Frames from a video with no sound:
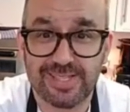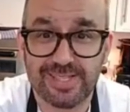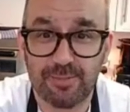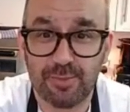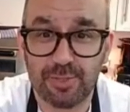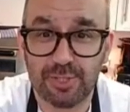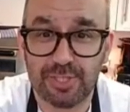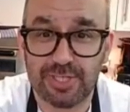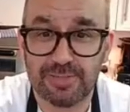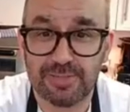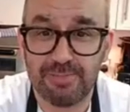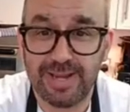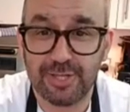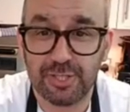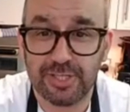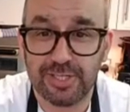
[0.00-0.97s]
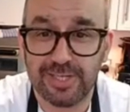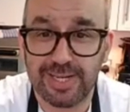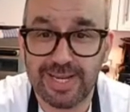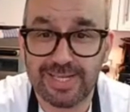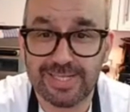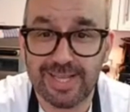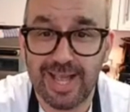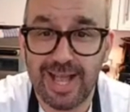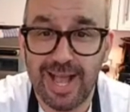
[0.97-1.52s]
Someone's just mentioned,
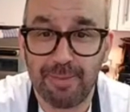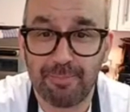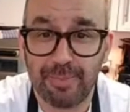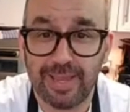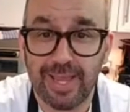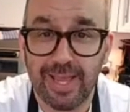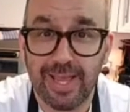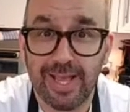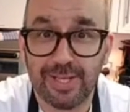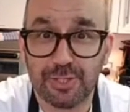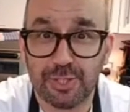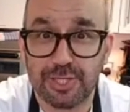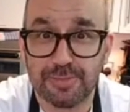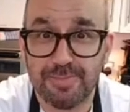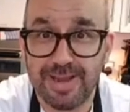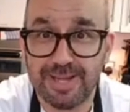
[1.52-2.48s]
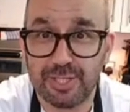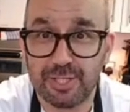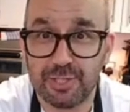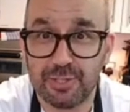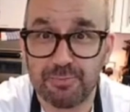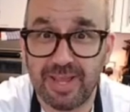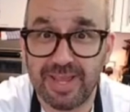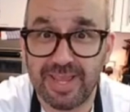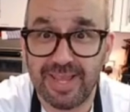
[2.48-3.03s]
Lisa Happy has just
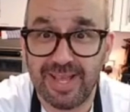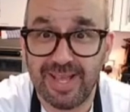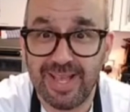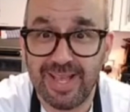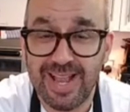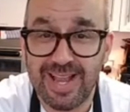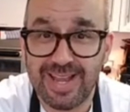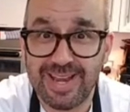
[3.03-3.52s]
mentioned my